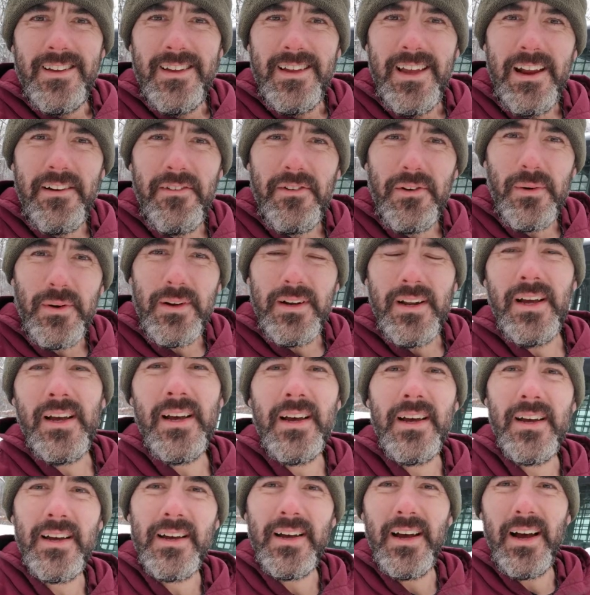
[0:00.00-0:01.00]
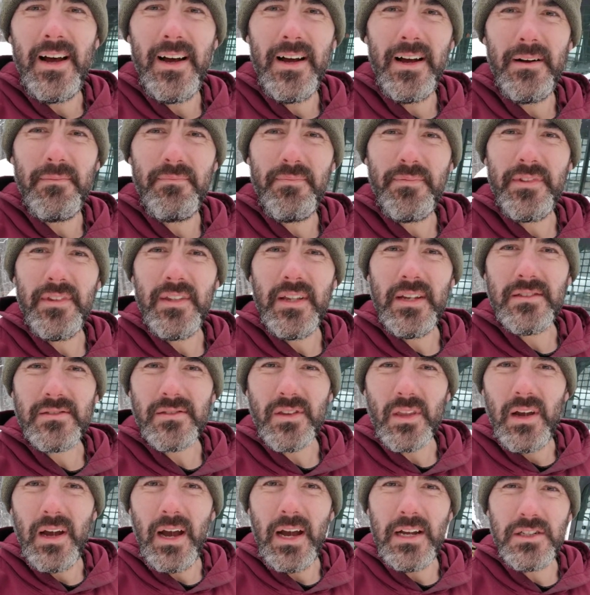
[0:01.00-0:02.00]
Hey everyone, um,
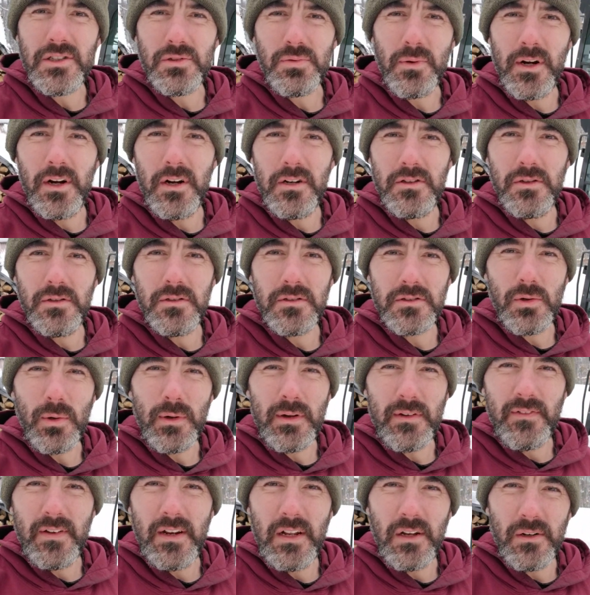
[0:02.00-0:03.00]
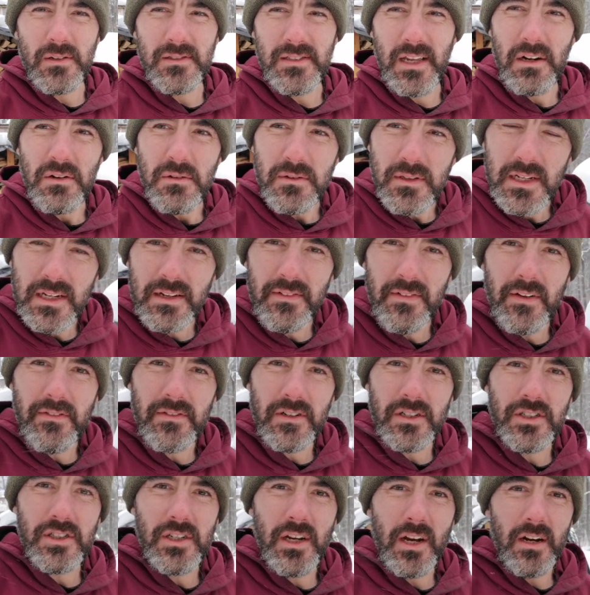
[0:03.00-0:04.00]
I just wanted to do this quick video because I don't think I've
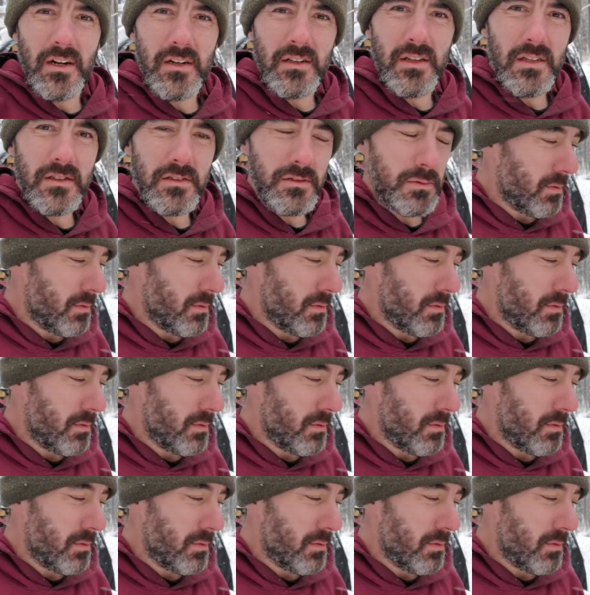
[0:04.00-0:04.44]
ever shared this